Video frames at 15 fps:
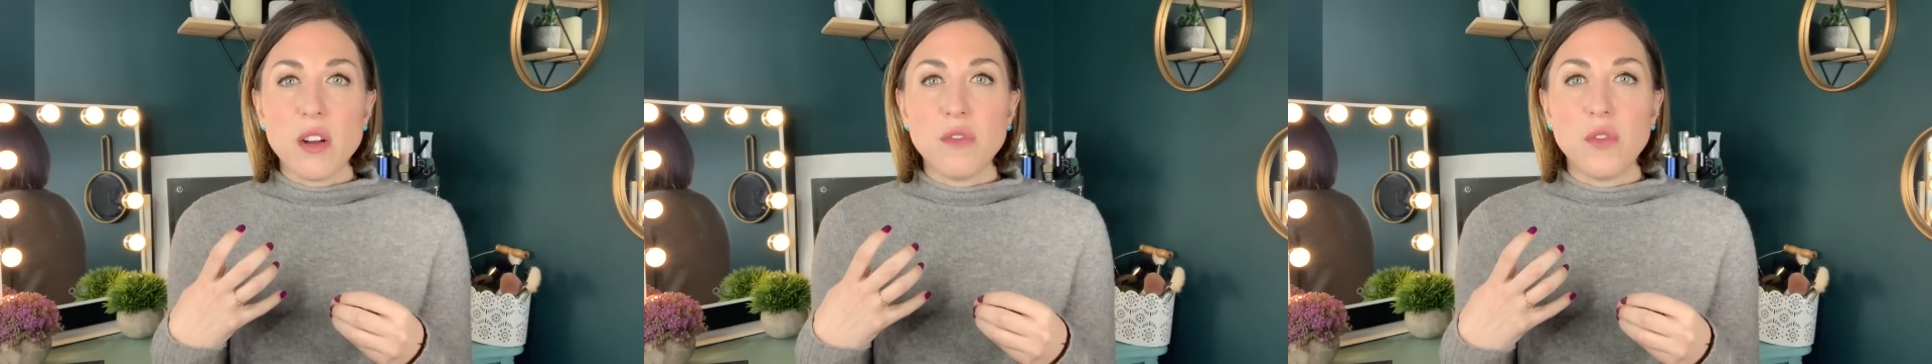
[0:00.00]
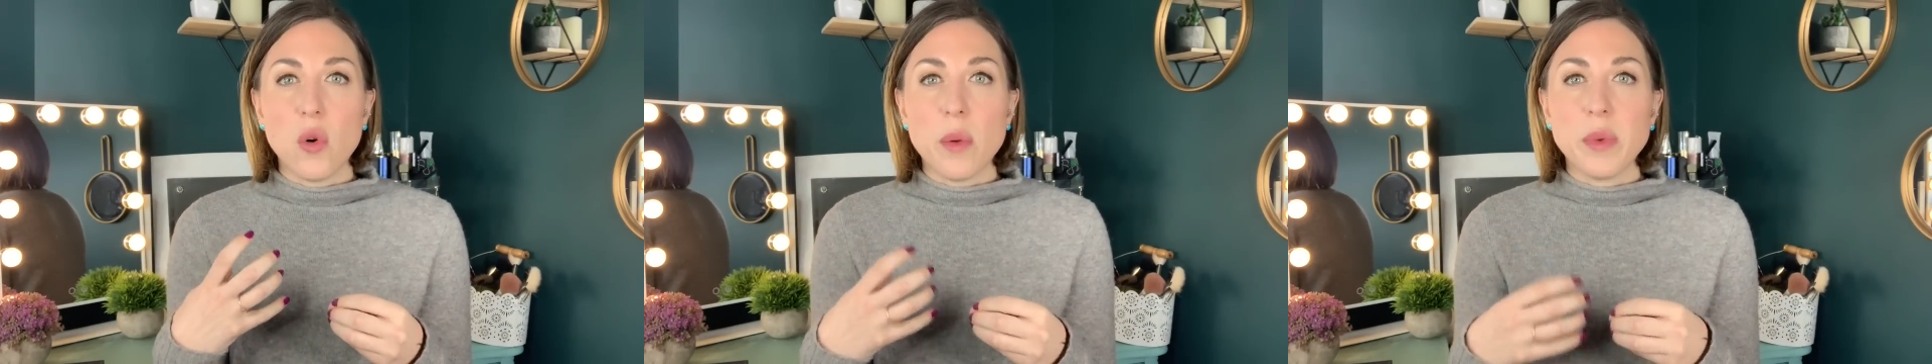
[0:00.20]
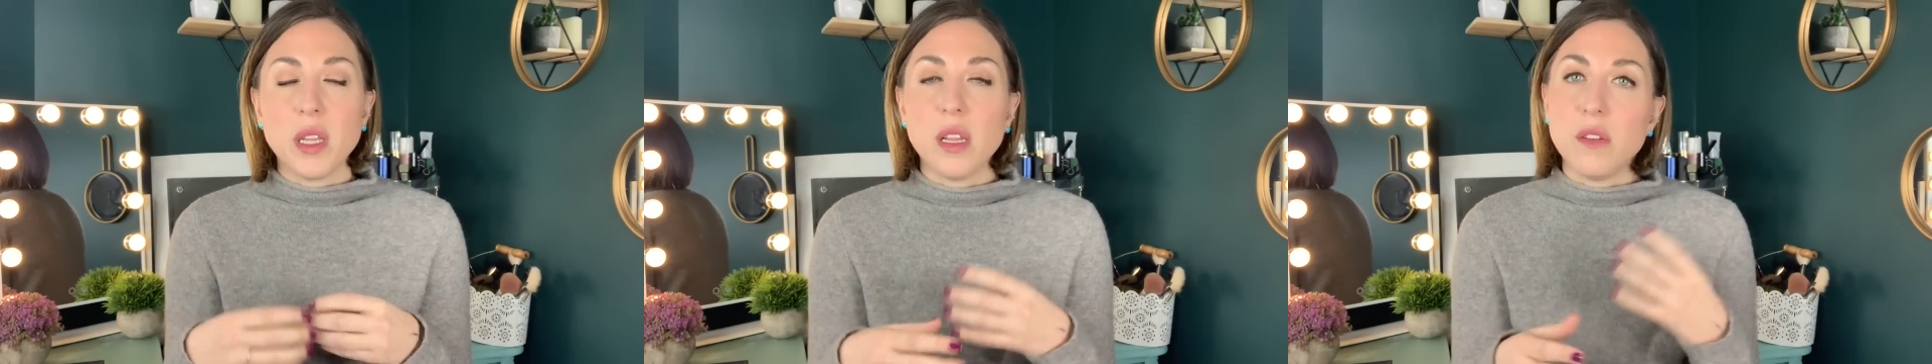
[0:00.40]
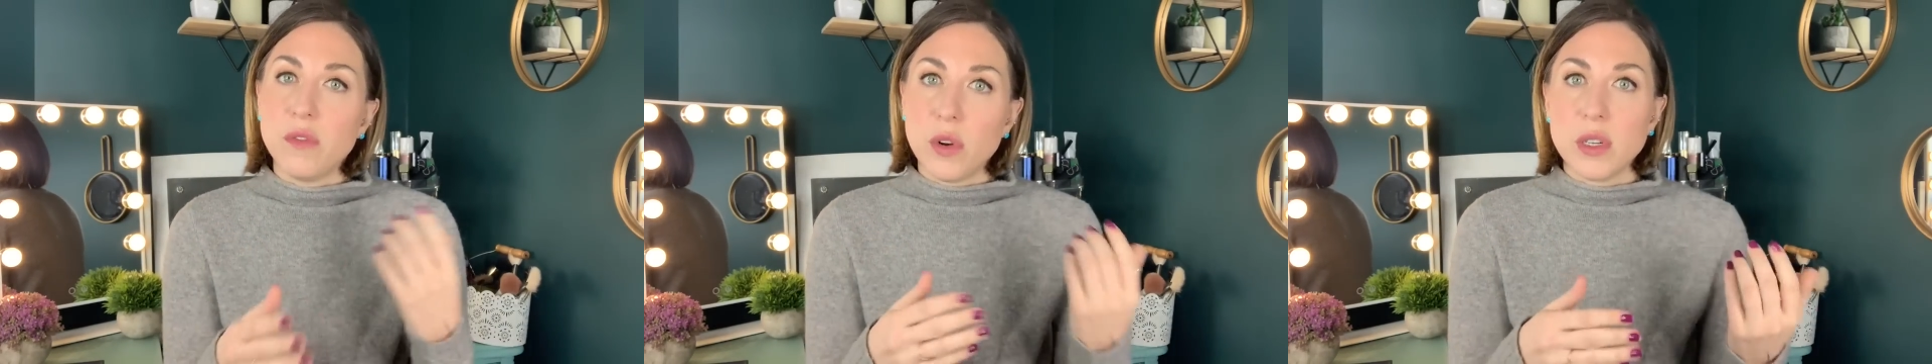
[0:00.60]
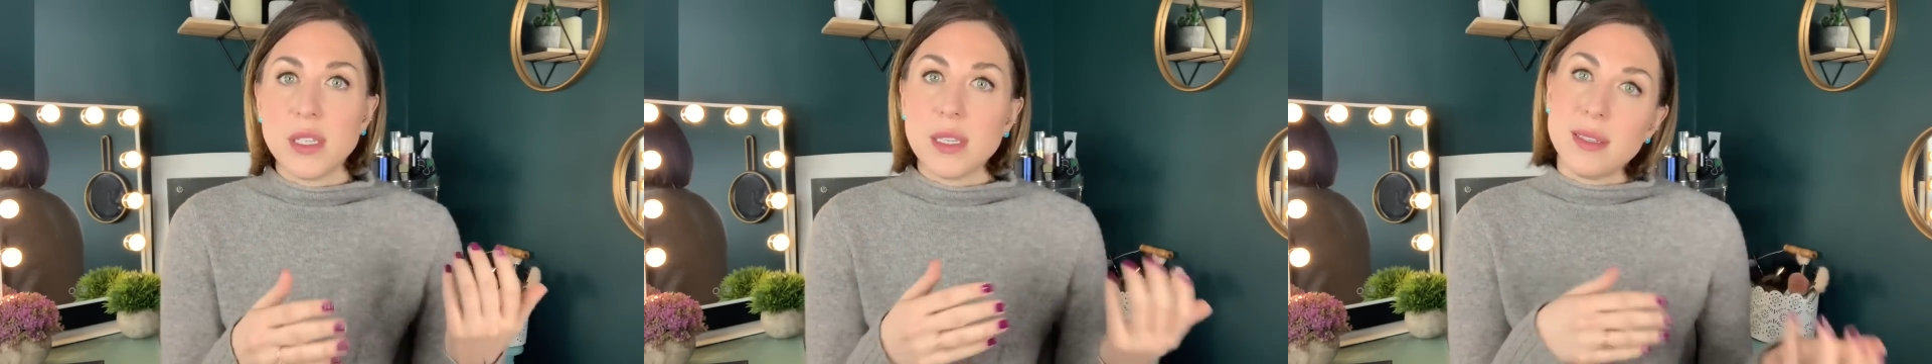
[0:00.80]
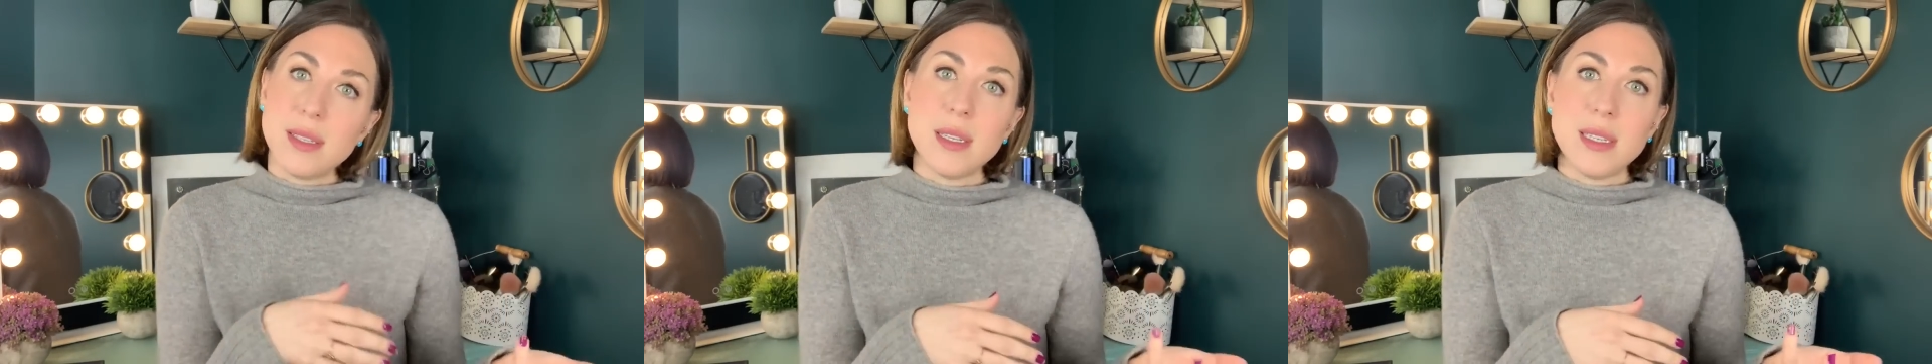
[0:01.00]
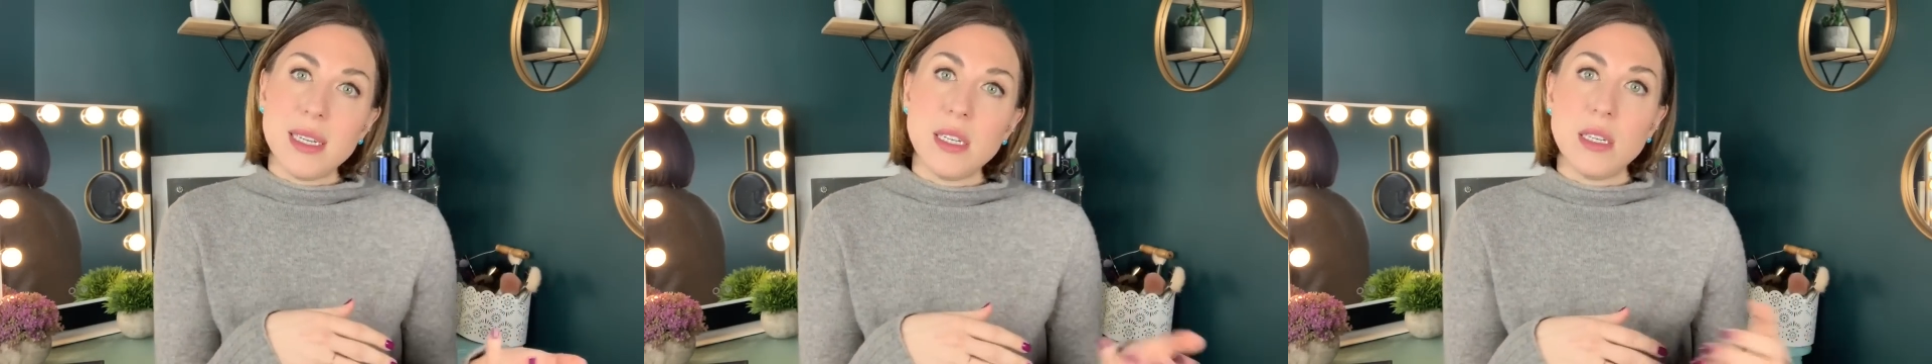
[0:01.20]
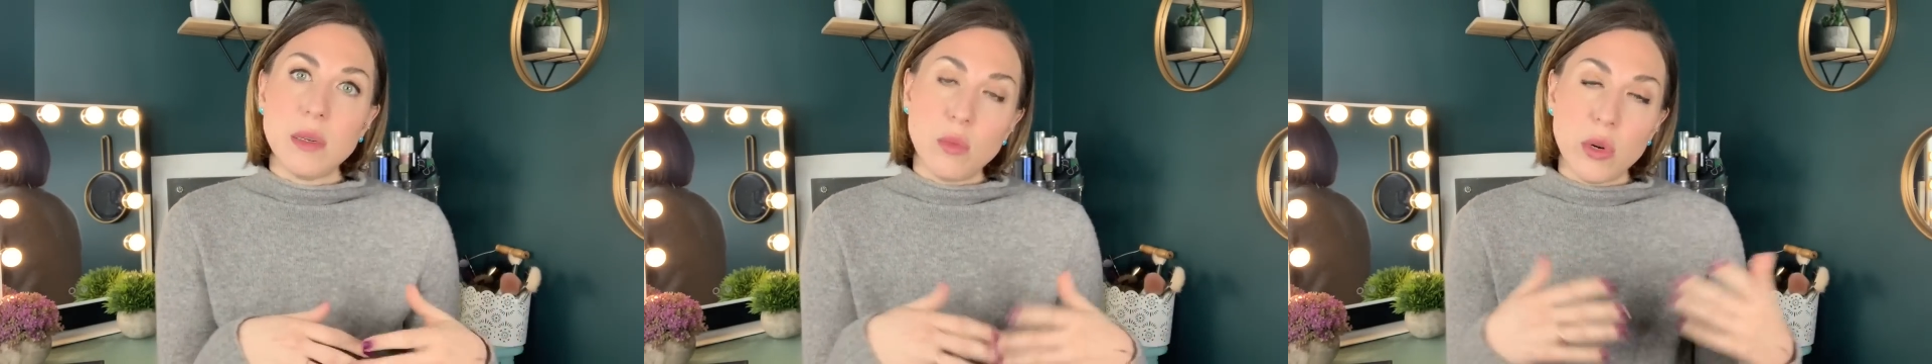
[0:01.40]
formula versus the tinted